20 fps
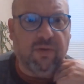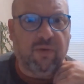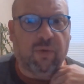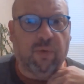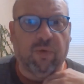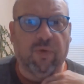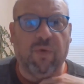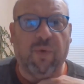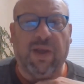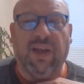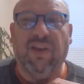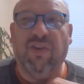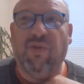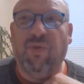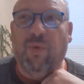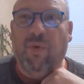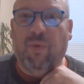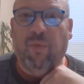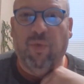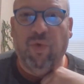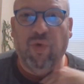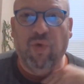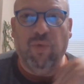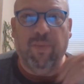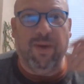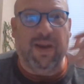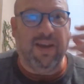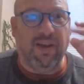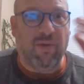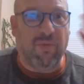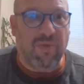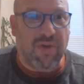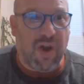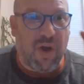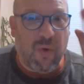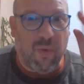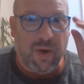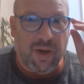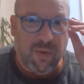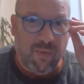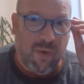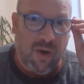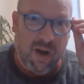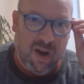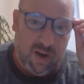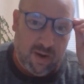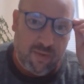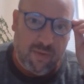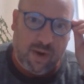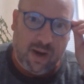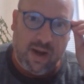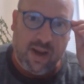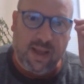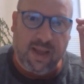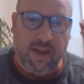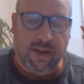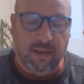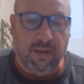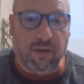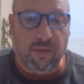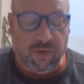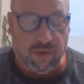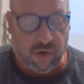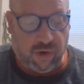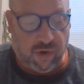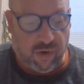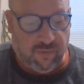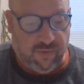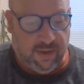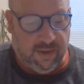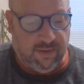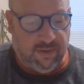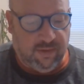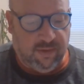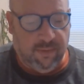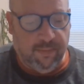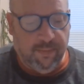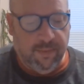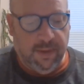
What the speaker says: Or going into a room and I don't know anyone, right? I get a little nervous.